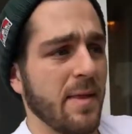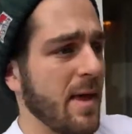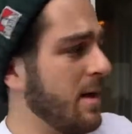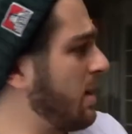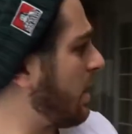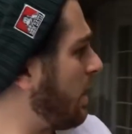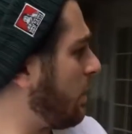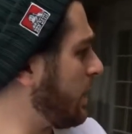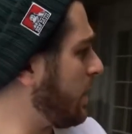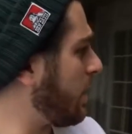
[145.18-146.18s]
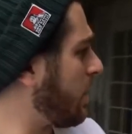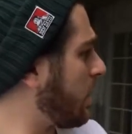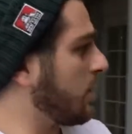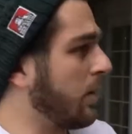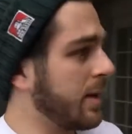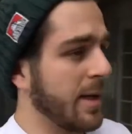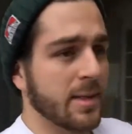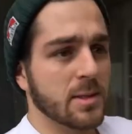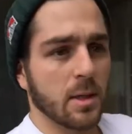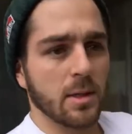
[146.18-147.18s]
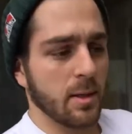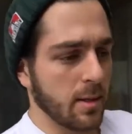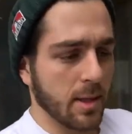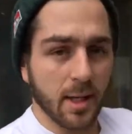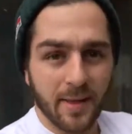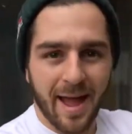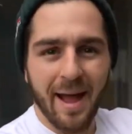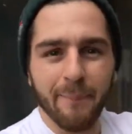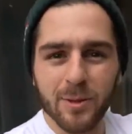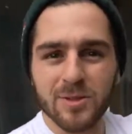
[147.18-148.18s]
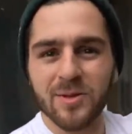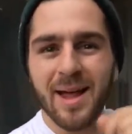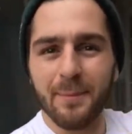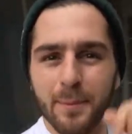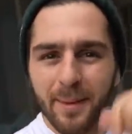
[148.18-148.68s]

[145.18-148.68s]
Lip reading: And then we are going to get started on cutting the apples for the apple